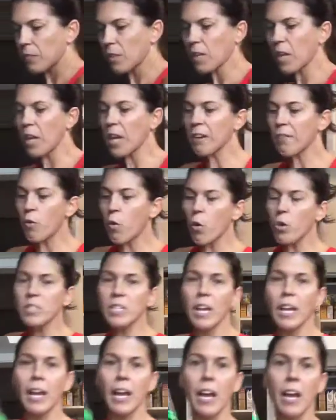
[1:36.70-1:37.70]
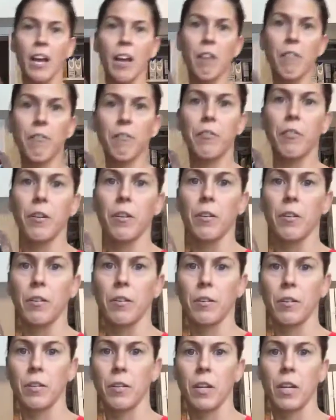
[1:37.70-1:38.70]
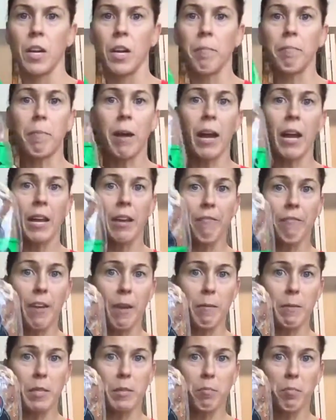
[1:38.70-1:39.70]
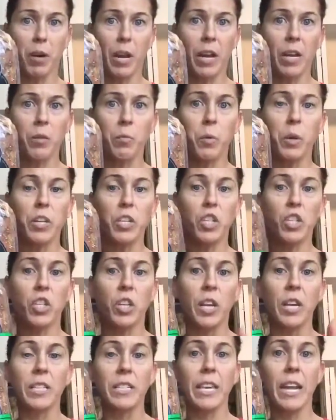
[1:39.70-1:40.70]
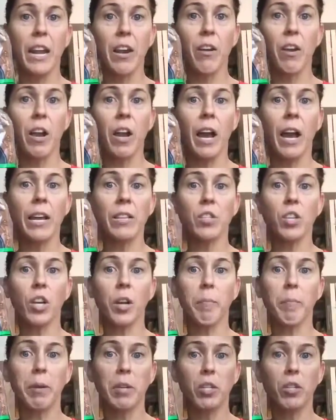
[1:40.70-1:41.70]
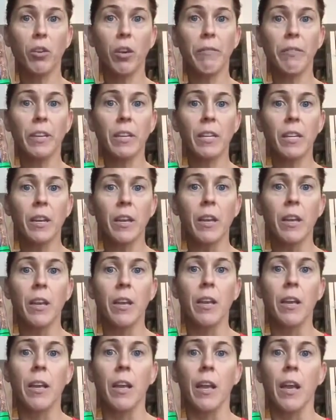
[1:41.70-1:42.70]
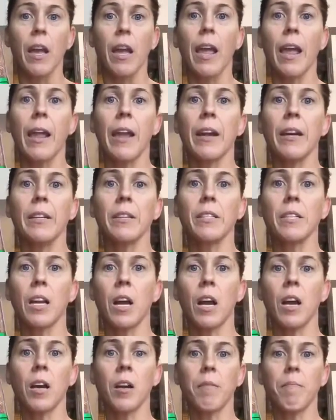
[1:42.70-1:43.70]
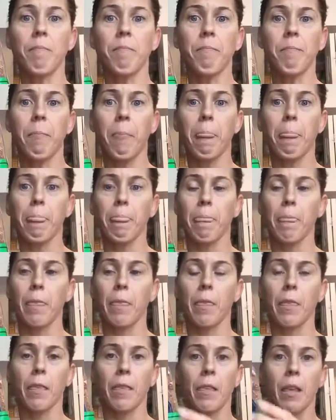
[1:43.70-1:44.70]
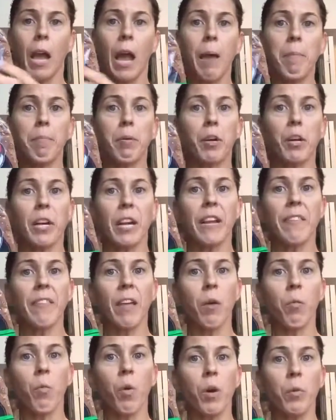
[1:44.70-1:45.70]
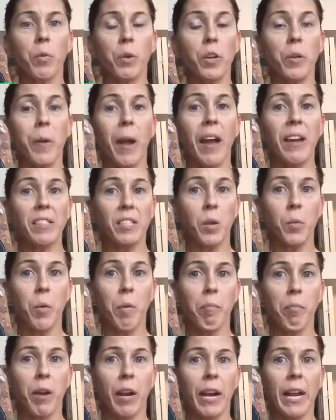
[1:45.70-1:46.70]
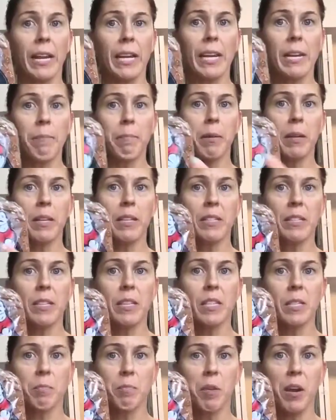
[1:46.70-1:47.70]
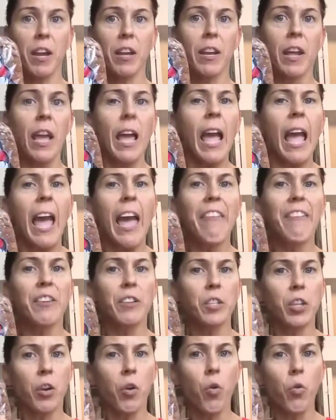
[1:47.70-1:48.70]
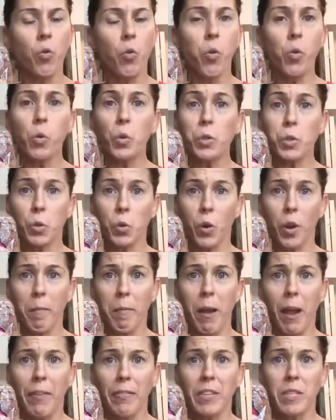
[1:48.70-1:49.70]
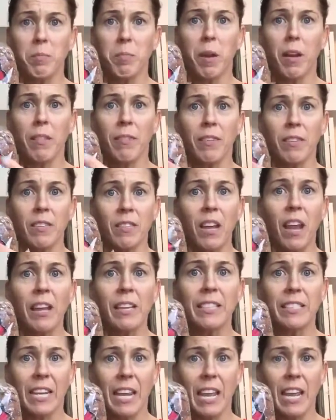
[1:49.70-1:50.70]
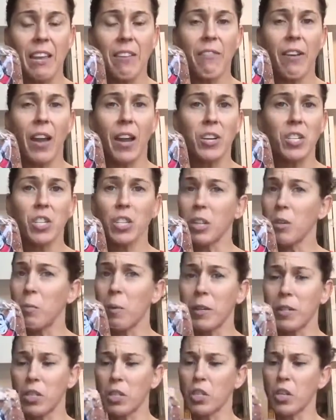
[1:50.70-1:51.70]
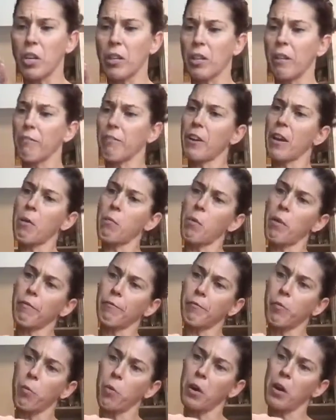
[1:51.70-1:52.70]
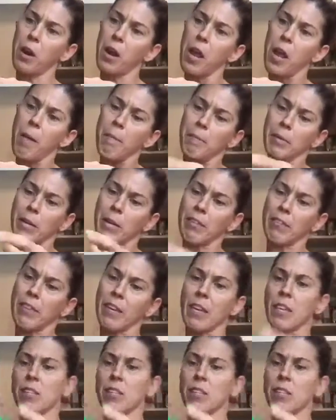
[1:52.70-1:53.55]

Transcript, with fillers: and of course I have my famous bread, which Tara, I took a picture of it and um, I put it in that one where you were asking what bread I eat, but it's this bread. And there's a cool story behind this bread. This guy, Dave, actually went to jail. I forget what for, but I think